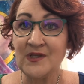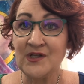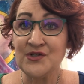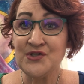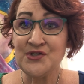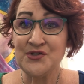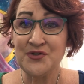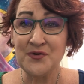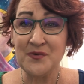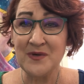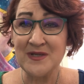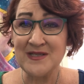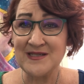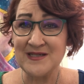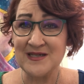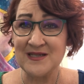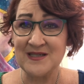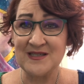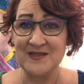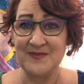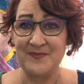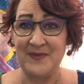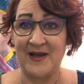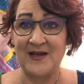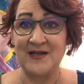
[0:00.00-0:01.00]
Do what's
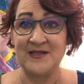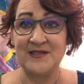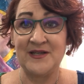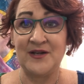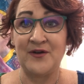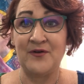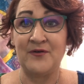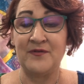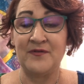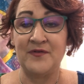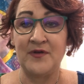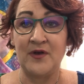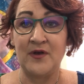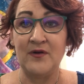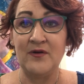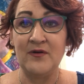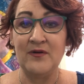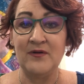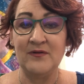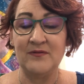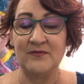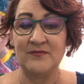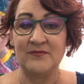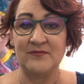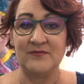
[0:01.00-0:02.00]
expected of
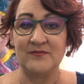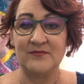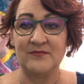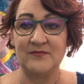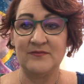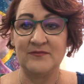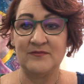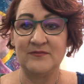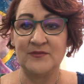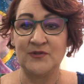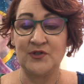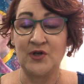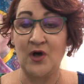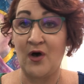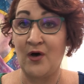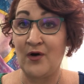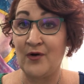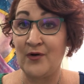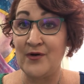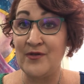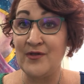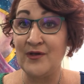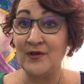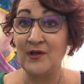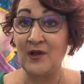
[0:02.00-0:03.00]
you.
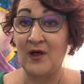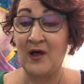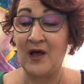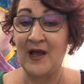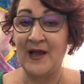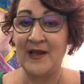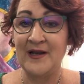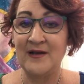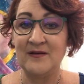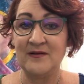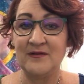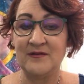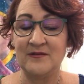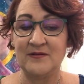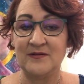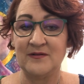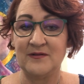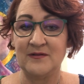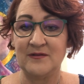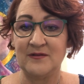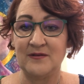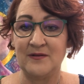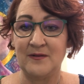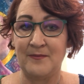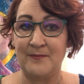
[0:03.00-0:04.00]
Toe the line.
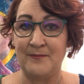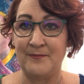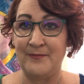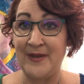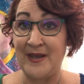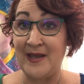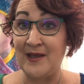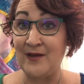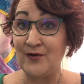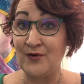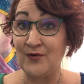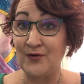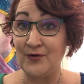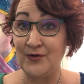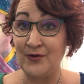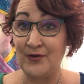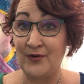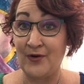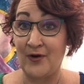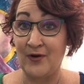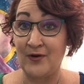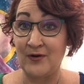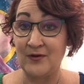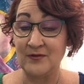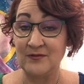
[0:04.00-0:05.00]
Be a good
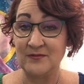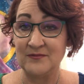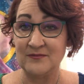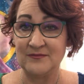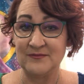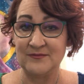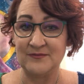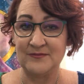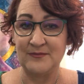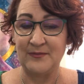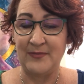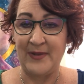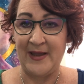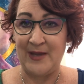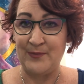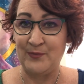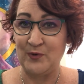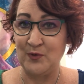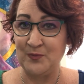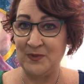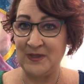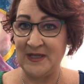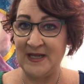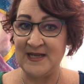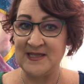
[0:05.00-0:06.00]
girl.
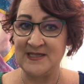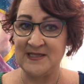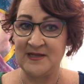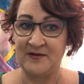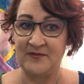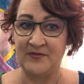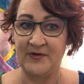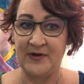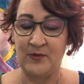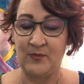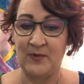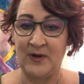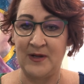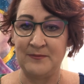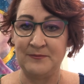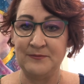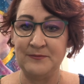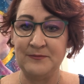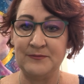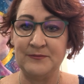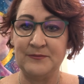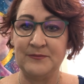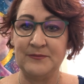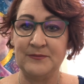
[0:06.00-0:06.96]
People please everyone.